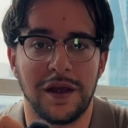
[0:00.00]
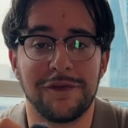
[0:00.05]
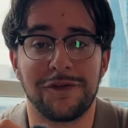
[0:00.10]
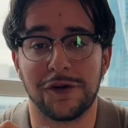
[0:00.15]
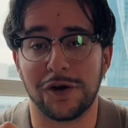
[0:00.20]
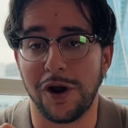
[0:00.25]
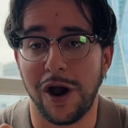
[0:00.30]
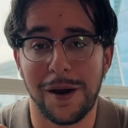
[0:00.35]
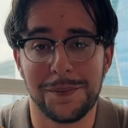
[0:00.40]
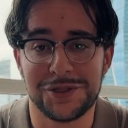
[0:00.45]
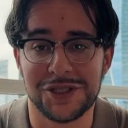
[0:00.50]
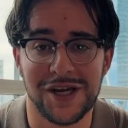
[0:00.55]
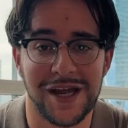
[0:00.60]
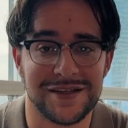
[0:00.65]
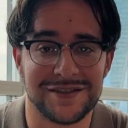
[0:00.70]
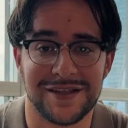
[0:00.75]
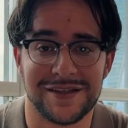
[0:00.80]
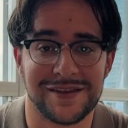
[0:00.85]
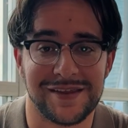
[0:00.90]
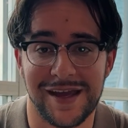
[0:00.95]
If your option
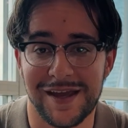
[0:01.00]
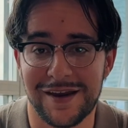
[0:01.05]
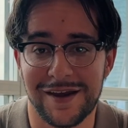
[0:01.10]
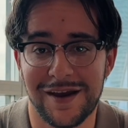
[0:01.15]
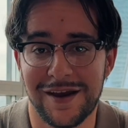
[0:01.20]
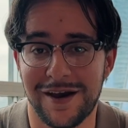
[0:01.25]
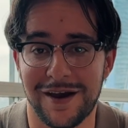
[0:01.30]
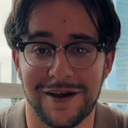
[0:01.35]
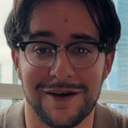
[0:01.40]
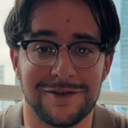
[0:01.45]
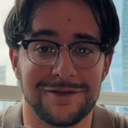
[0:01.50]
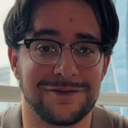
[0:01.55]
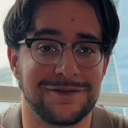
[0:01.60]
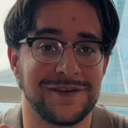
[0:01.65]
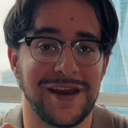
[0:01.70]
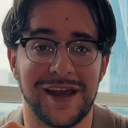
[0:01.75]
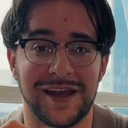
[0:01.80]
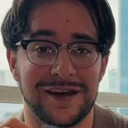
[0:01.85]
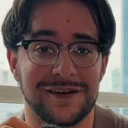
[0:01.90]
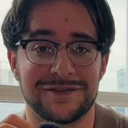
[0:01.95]
has a theta of
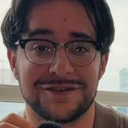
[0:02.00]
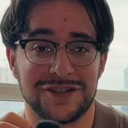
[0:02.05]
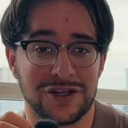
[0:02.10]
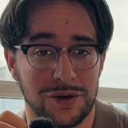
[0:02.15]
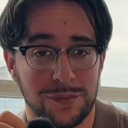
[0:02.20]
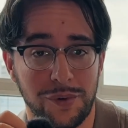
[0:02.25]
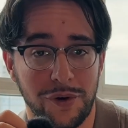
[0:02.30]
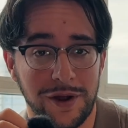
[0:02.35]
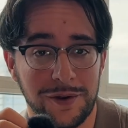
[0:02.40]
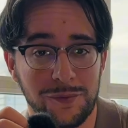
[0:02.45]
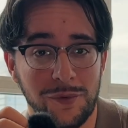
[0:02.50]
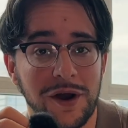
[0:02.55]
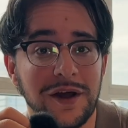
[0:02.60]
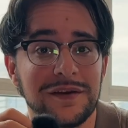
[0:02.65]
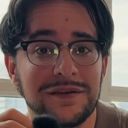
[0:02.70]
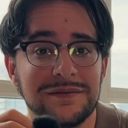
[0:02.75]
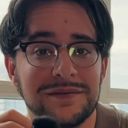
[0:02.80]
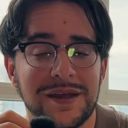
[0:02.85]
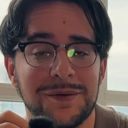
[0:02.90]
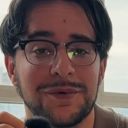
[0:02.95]
negative zero point
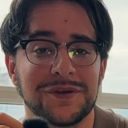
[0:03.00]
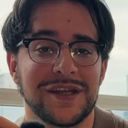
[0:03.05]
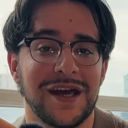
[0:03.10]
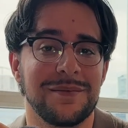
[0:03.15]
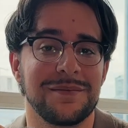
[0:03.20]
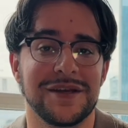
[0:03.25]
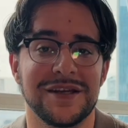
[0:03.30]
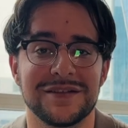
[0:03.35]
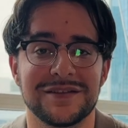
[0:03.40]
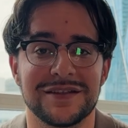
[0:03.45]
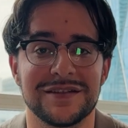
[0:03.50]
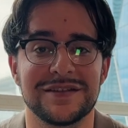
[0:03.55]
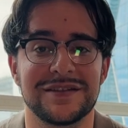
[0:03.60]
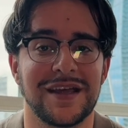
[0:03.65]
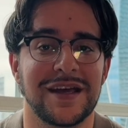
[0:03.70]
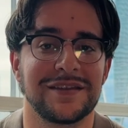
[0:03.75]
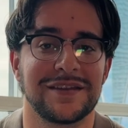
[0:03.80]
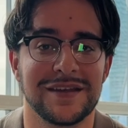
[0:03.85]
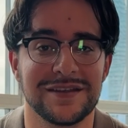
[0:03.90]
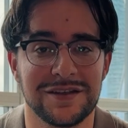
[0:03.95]
one, then what that means is
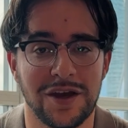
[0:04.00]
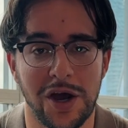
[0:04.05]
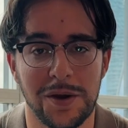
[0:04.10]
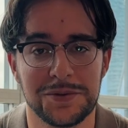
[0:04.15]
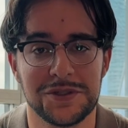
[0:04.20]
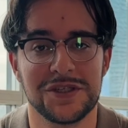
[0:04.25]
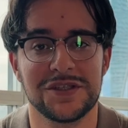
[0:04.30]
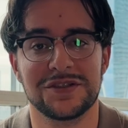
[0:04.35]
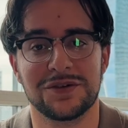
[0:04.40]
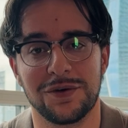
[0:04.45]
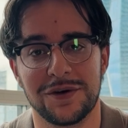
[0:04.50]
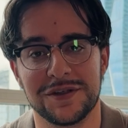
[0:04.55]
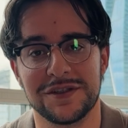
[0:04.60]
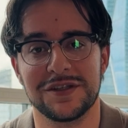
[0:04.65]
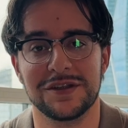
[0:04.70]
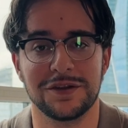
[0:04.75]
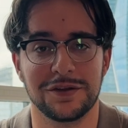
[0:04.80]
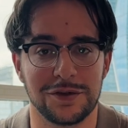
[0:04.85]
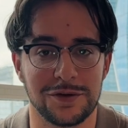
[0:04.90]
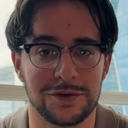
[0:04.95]
that this option is going
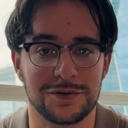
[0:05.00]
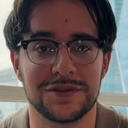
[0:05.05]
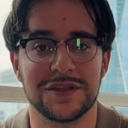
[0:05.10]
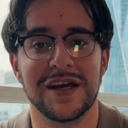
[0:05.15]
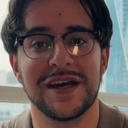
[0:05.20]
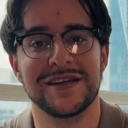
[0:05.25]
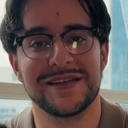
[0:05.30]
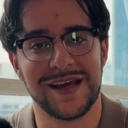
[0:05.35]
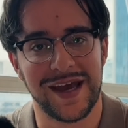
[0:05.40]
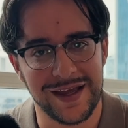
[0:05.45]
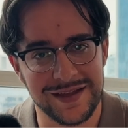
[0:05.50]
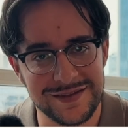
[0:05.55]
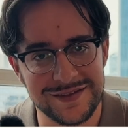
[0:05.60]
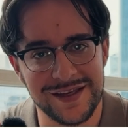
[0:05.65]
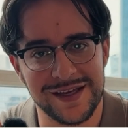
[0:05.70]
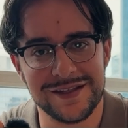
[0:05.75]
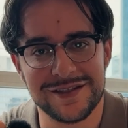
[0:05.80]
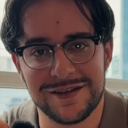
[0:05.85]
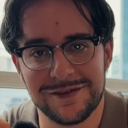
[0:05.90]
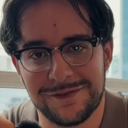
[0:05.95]
to lose ten
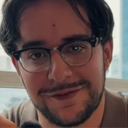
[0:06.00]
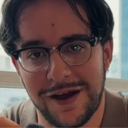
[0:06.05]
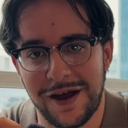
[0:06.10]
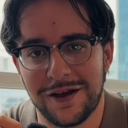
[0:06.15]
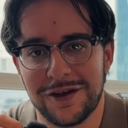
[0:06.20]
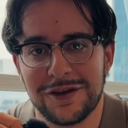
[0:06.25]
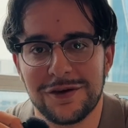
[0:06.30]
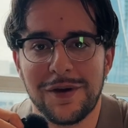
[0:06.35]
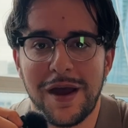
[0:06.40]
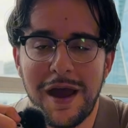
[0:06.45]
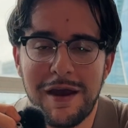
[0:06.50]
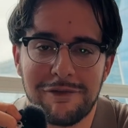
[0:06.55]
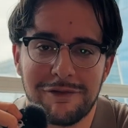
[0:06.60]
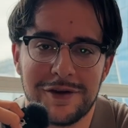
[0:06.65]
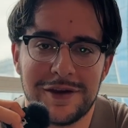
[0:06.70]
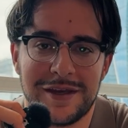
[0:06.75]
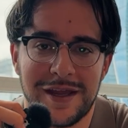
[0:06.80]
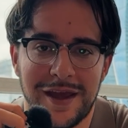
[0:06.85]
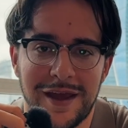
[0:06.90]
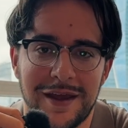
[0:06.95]
cents of value
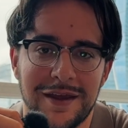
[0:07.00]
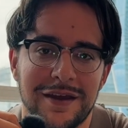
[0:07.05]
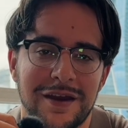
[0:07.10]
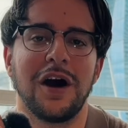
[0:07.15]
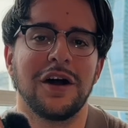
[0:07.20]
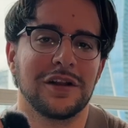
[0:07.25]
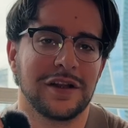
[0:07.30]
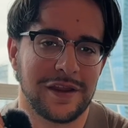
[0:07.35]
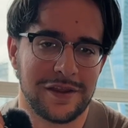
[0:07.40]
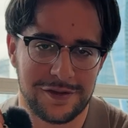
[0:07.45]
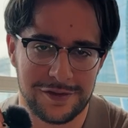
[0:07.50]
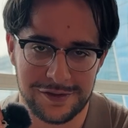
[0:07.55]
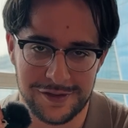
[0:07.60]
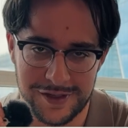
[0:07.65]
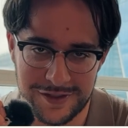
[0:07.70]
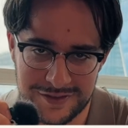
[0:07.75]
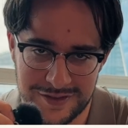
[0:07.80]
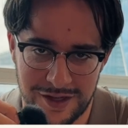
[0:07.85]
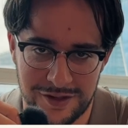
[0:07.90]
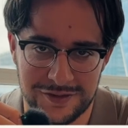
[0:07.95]
every day, all other
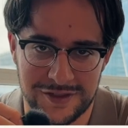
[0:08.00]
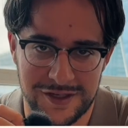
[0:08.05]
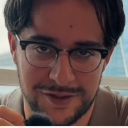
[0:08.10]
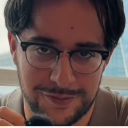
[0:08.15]
things held